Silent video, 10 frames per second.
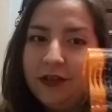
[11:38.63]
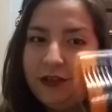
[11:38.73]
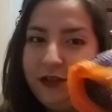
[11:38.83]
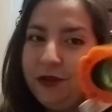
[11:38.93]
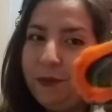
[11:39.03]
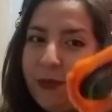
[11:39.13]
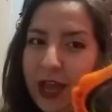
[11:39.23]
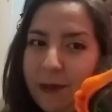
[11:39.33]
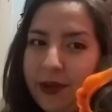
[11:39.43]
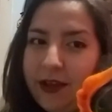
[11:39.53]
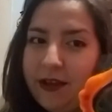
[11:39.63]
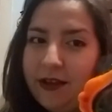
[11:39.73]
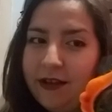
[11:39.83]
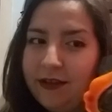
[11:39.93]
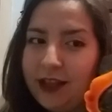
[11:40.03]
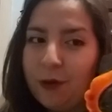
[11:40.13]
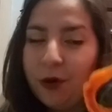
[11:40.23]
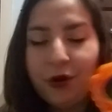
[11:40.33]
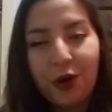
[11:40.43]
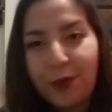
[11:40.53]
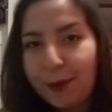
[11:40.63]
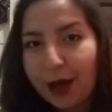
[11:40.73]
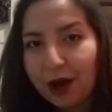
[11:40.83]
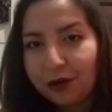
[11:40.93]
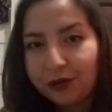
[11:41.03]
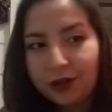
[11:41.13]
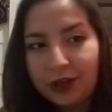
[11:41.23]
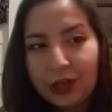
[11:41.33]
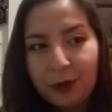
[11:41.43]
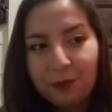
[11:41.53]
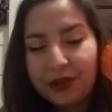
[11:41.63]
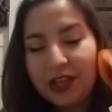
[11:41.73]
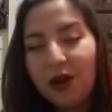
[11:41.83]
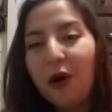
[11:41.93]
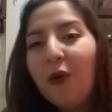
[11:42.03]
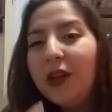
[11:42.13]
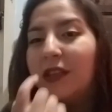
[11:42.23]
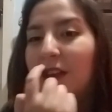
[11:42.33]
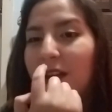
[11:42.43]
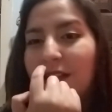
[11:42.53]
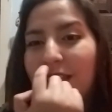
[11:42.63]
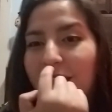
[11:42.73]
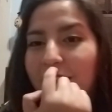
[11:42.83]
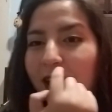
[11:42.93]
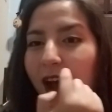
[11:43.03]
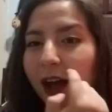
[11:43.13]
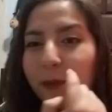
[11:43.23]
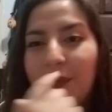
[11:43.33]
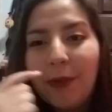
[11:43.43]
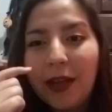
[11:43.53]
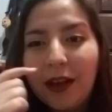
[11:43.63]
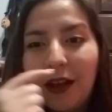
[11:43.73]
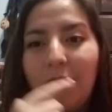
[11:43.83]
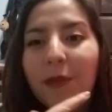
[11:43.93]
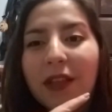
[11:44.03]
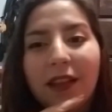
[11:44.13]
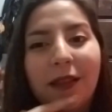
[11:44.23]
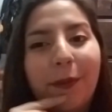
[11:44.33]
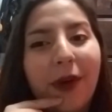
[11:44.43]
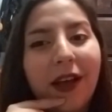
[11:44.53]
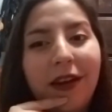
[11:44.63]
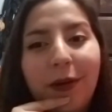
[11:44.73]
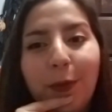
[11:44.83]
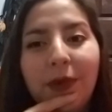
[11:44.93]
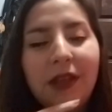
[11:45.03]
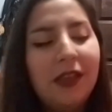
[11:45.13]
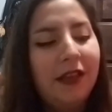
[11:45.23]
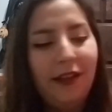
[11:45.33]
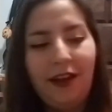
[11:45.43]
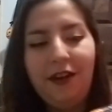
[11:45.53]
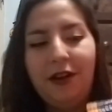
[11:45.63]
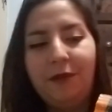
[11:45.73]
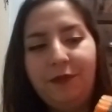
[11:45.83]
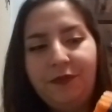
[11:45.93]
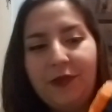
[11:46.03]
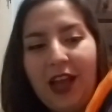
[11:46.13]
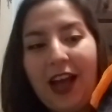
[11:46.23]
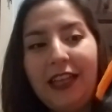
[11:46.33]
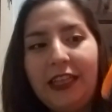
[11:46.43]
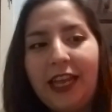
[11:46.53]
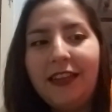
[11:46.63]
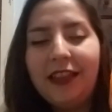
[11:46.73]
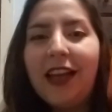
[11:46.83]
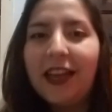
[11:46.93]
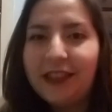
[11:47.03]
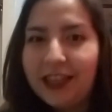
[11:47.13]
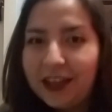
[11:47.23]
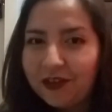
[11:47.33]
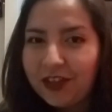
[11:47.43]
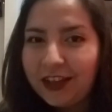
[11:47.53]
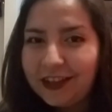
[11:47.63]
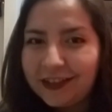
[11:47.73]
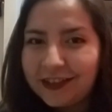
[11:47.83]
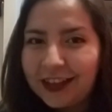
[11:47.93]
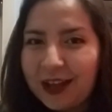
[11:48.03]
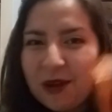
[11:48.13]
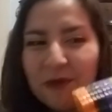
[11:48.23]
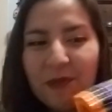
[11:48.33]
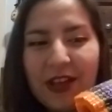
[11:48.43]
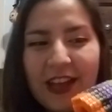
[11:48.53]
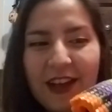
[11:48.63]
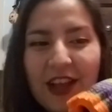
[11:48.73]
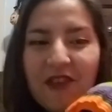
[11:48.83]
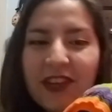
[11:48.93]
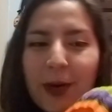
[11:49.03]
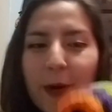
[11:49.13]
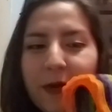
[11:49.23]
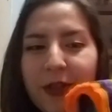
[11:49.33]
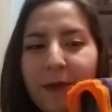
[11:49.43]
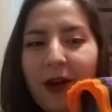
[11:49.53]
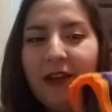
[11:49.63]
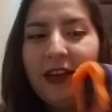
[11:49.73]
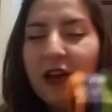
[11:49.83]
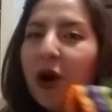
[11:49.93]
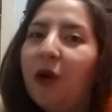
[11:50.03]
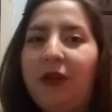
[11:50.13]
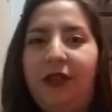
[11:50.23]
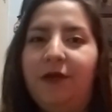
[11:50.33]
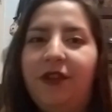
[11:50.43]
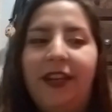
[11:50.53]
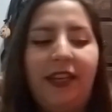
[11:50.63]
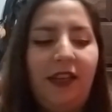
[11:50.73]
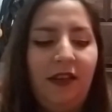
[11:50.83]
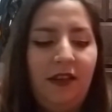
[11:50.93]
so maybe they won't hurt my mouth, but they always hurt like the top of my gum and like the bottom. I don't know. I like the idea of these, but every time I put them on, I always regret it.